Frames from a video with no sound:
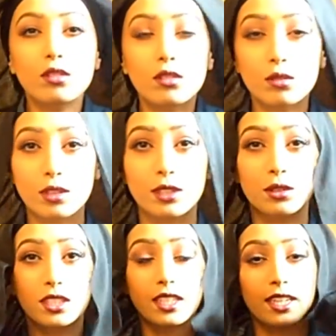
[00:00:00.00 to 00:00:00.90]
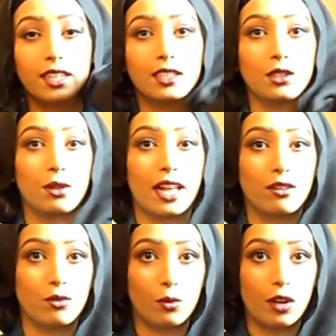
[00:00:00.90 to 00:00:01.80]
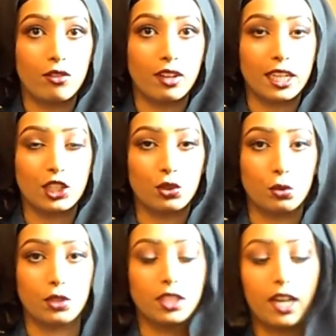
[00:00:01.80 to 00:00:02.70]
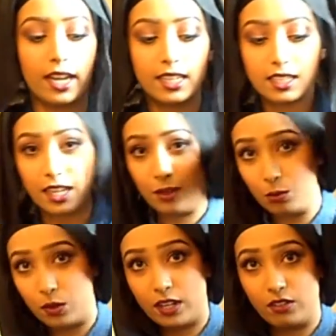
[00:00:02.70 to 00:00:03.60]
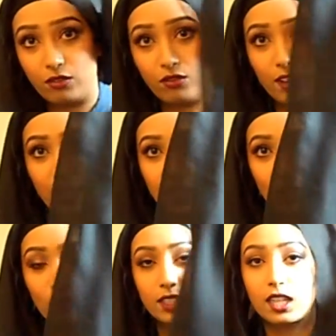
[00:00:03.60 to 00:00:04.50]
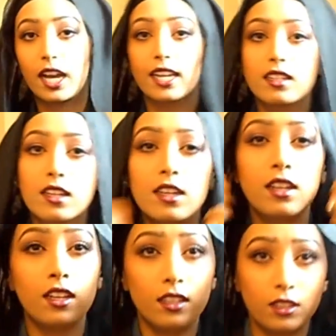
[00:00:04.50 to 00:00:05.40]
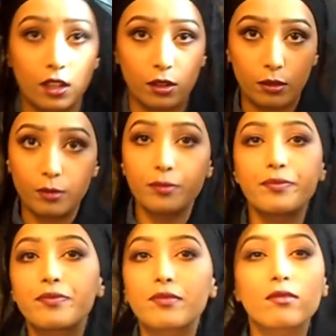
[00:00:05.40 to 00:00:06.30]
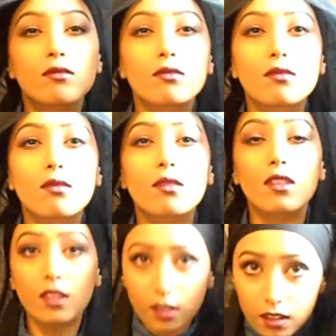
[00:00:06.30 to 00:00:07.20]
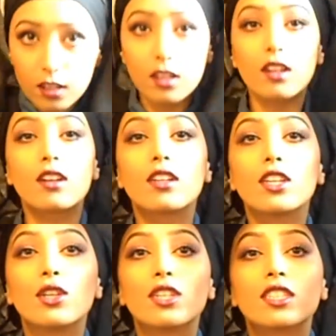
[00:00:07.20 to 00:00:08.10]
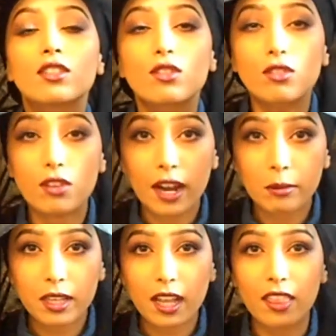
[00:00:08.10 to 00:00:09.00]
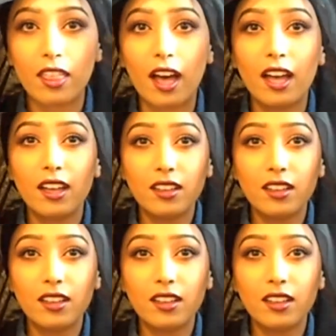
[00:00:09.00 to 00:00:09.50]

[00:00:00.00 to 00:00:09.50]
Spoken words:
what you'll see is you'll have one really short side and one really long side. So you just grab it like that.